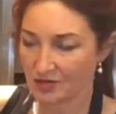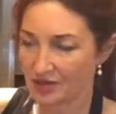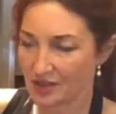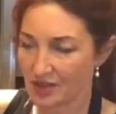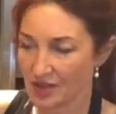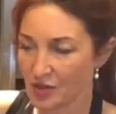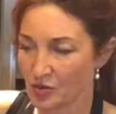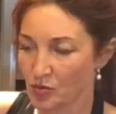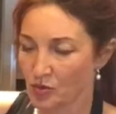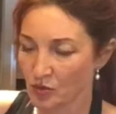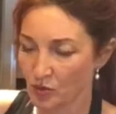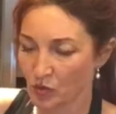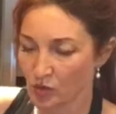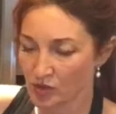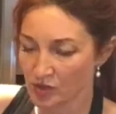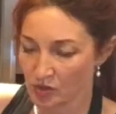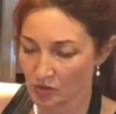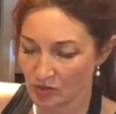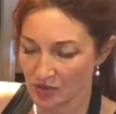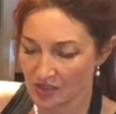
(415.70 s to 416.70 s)
I don't want
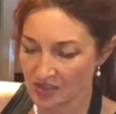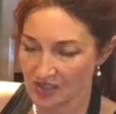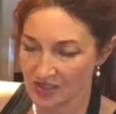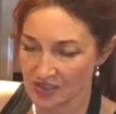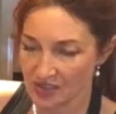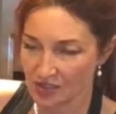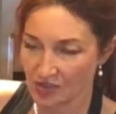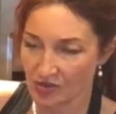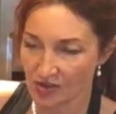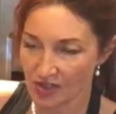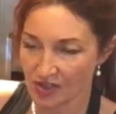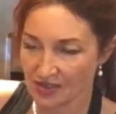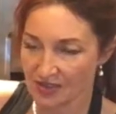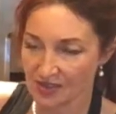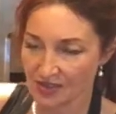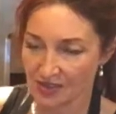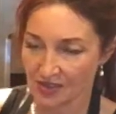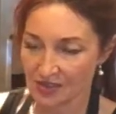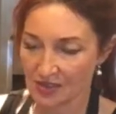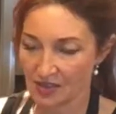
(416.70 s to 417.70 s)
oils to disintegrate.
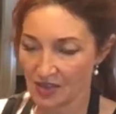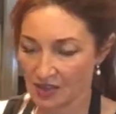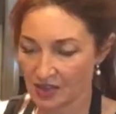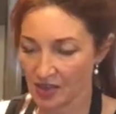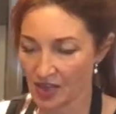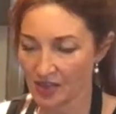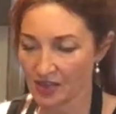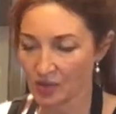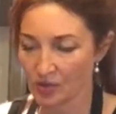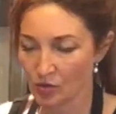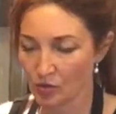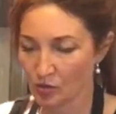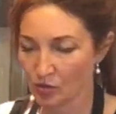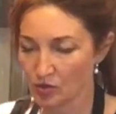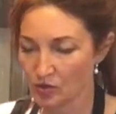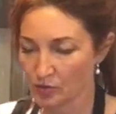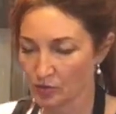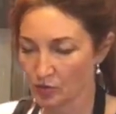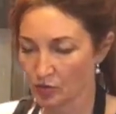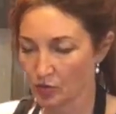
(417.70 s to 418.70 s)
I can always
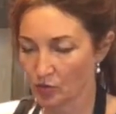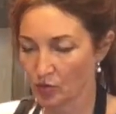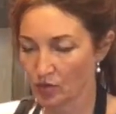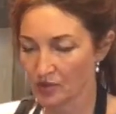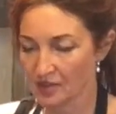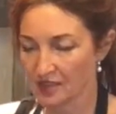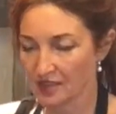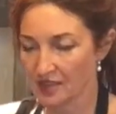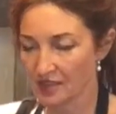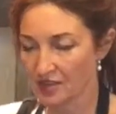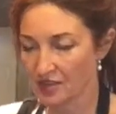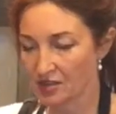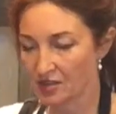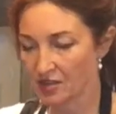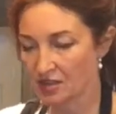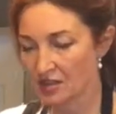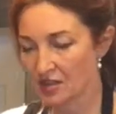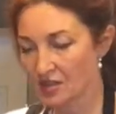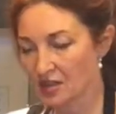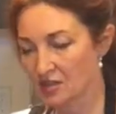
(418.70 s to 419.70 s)
put oils later.
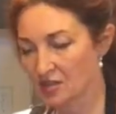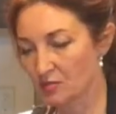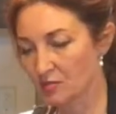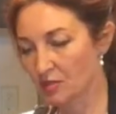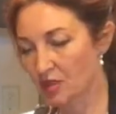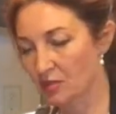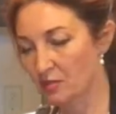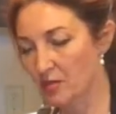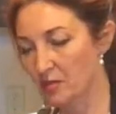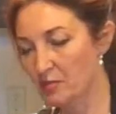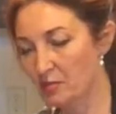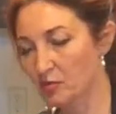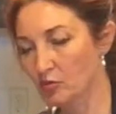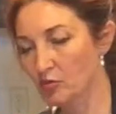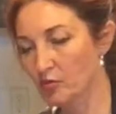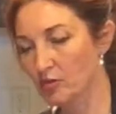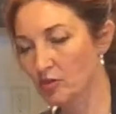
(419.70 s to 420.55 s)
Some black pepper would be